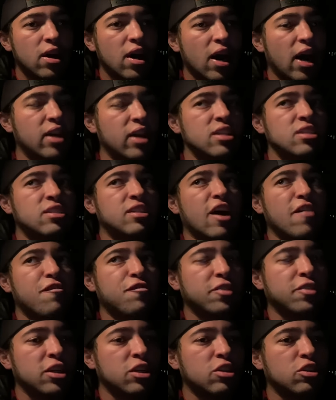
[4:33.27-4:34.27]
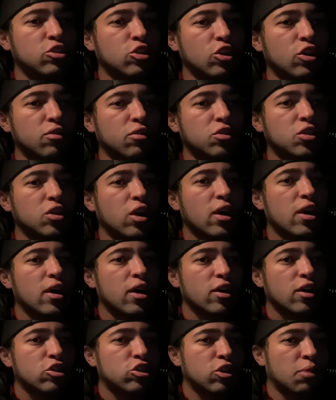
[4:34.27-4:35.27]
and he definitely deserves
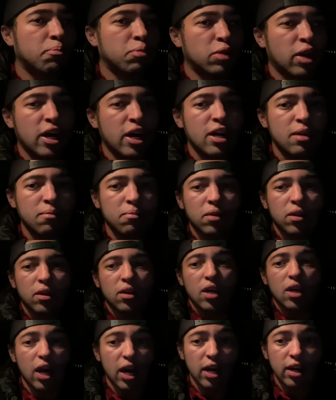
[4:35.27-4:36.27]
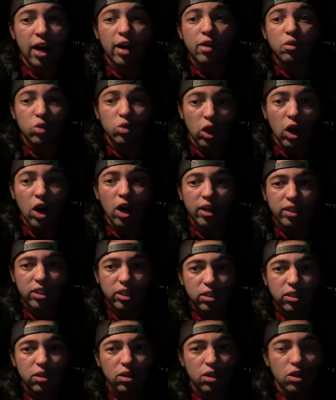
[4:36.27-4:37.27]
some blame in our
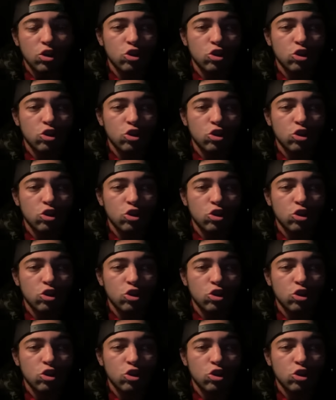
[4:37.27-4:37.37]
loss